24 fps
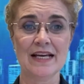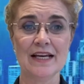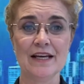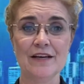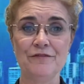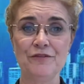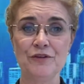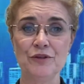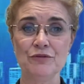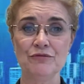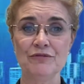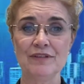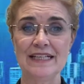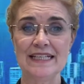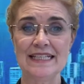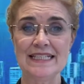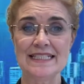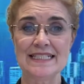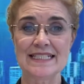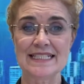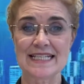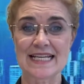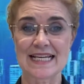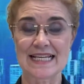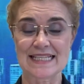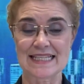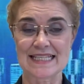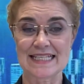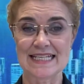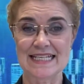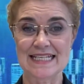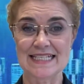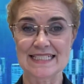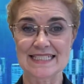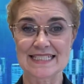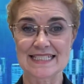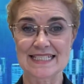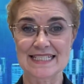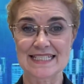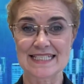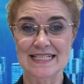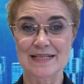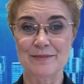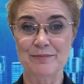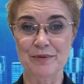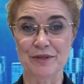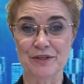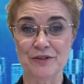If you're ready to take the next
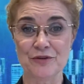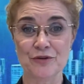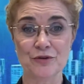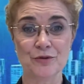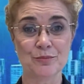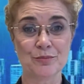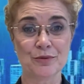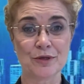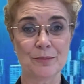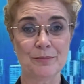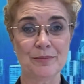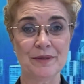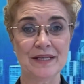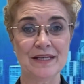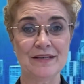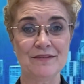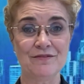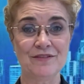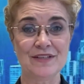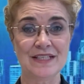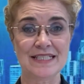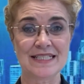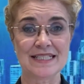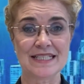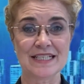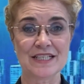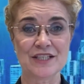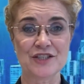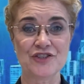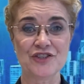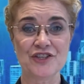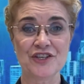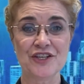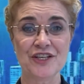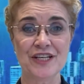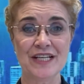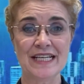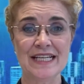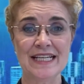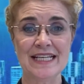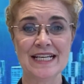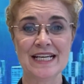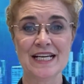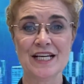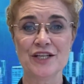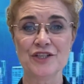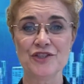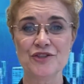step in your property investing journey,
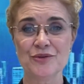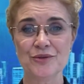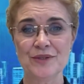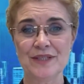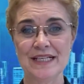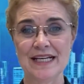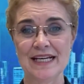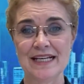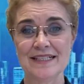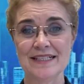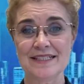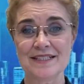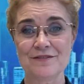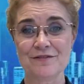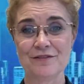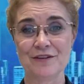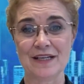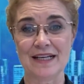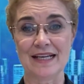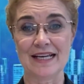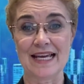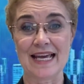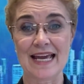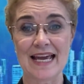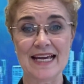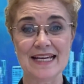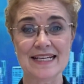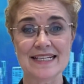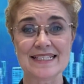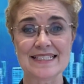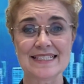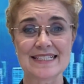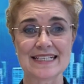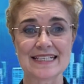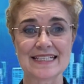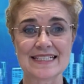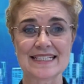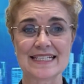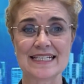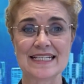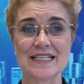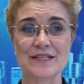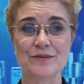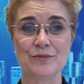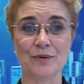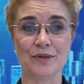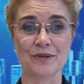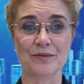join us for How to
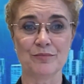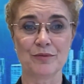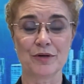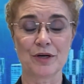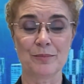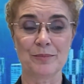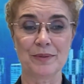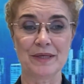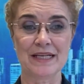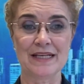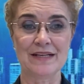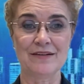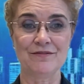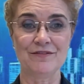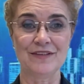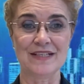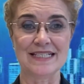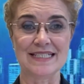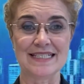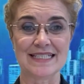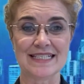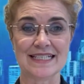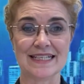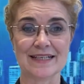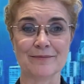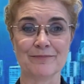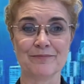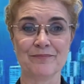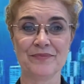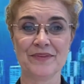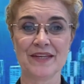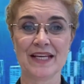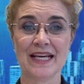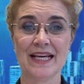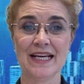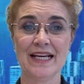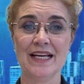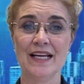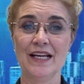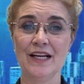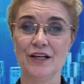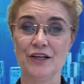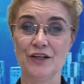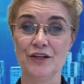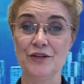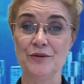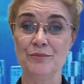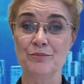Succeed with Property Investing.
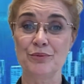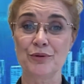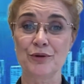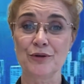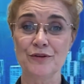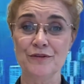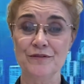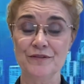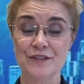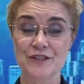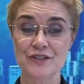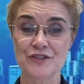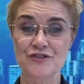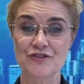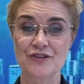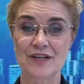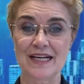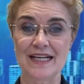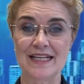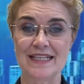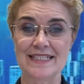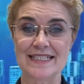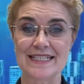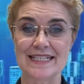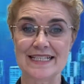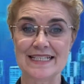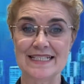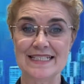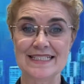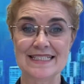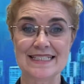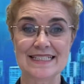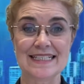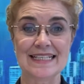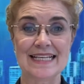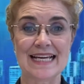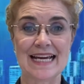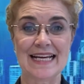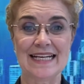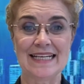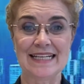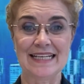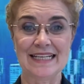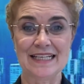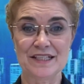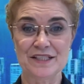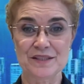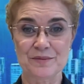Learn proven strategies,
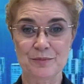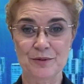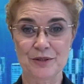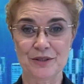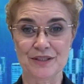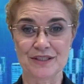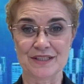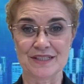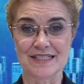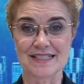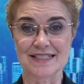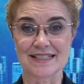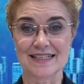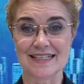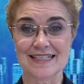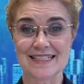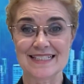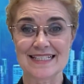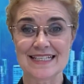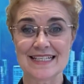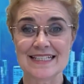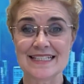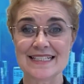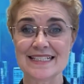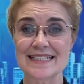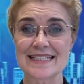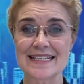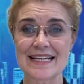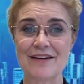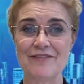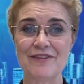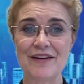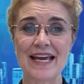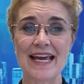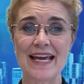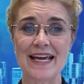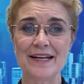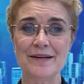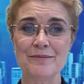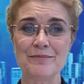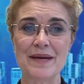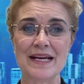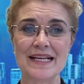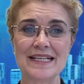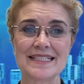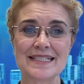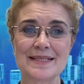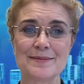gain expert insights, and discover how to
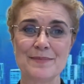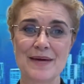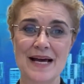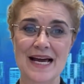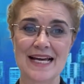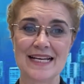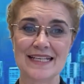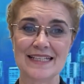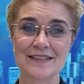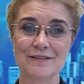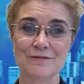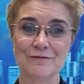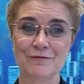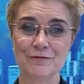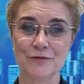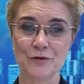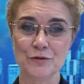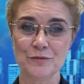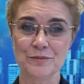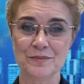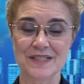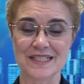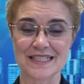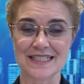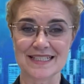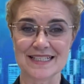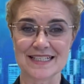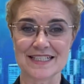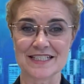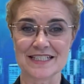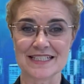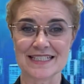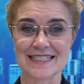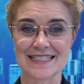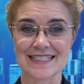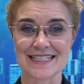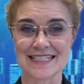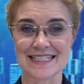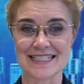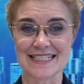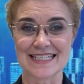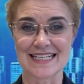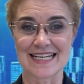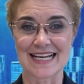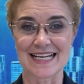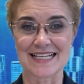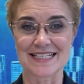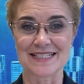make smart, informed decisions in
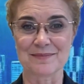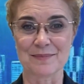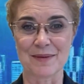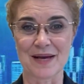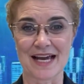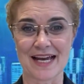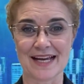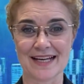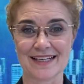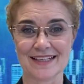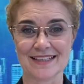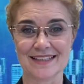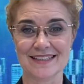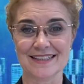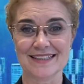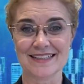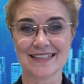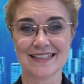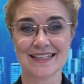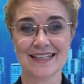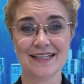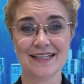today's market.